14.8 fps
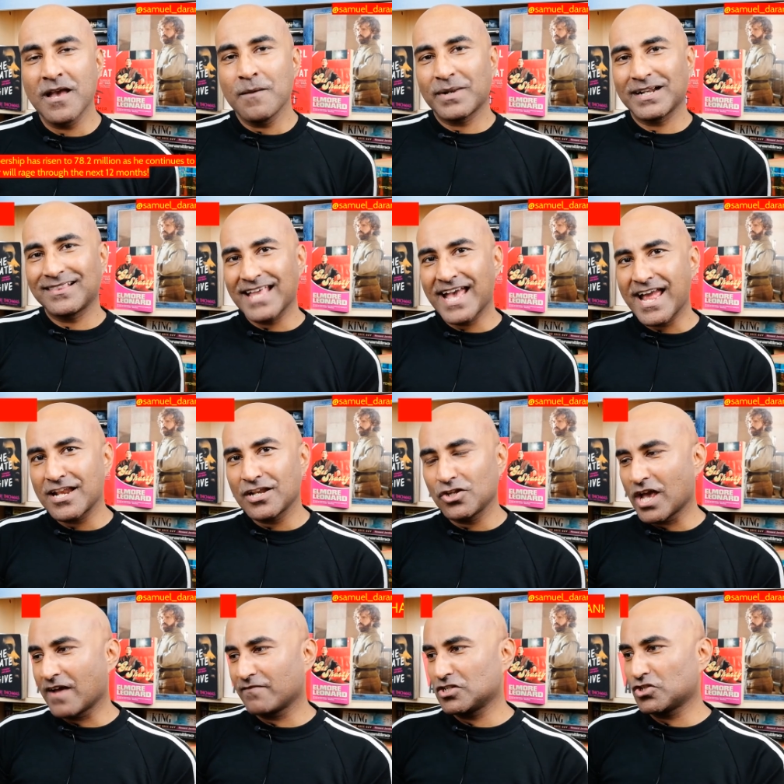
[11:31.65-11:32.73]
But then you
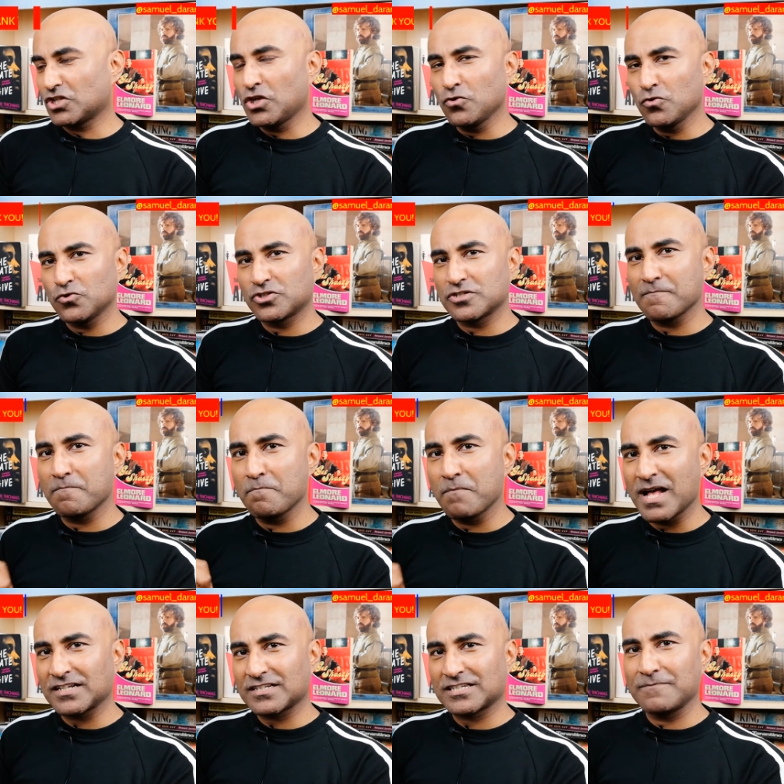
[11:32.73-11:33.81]
have this huge
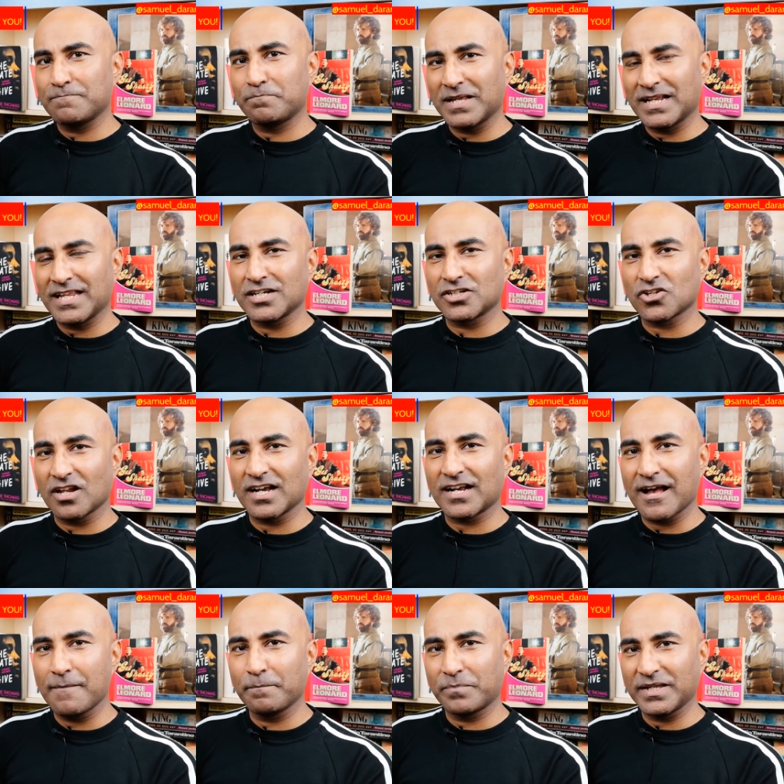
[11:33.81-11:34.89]
multi-billion-dollar
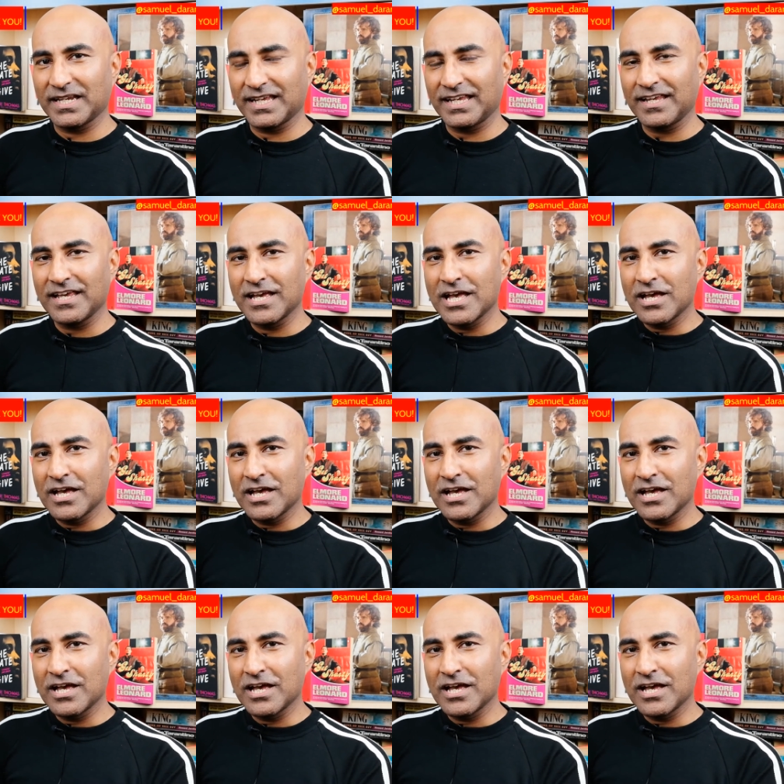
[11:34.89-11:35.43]
company